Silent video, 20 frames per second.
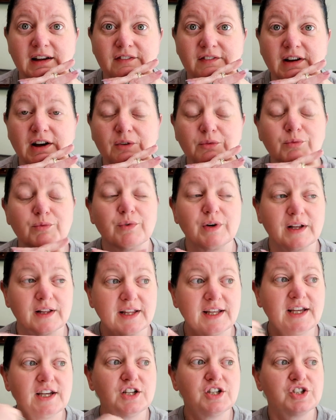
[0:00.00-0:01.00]
I
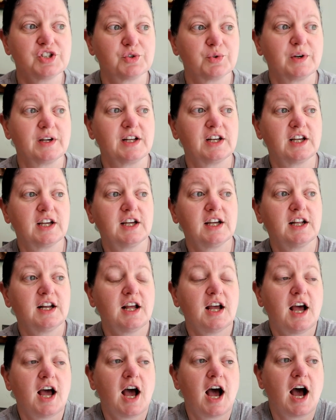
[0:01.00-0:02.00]
really enjoyed it.
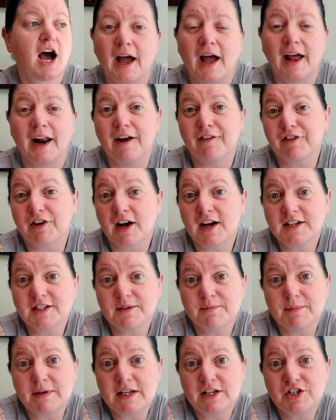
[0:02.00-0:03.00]
And I forgot
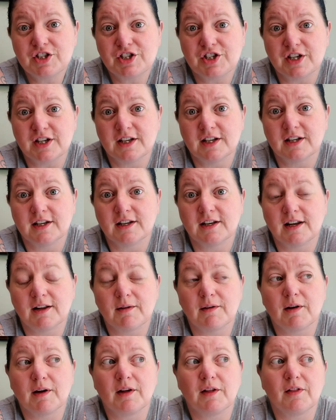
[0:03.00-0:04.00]
to mention
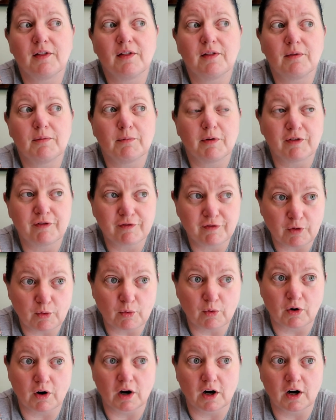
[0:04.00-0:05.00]

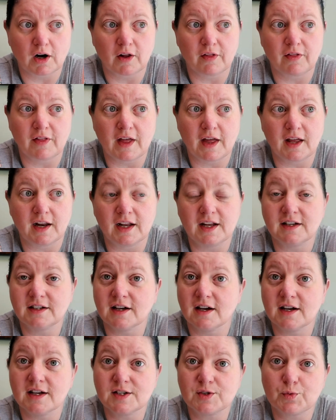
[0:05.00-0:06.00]
before that it
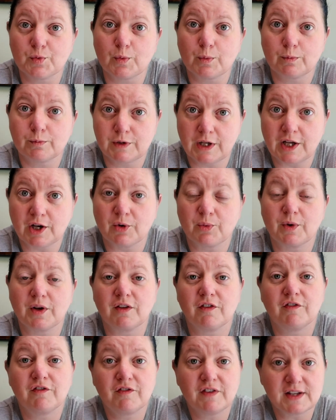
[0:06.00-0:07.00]
does deal
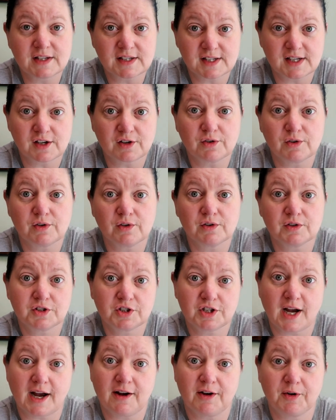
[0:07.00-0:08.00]
with physical
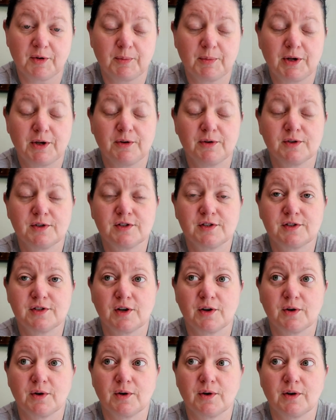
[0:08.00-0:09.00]
child abuse.
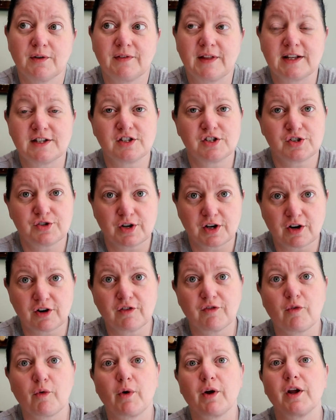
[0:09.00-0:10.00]
So if that's a trigger
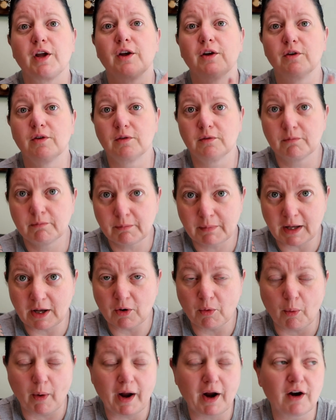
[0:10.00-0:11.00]
for you, be
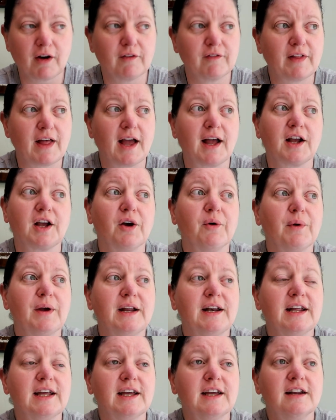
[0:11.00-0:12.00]
aware of that
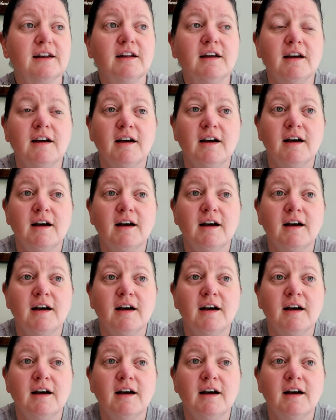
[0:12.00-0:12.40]
going in.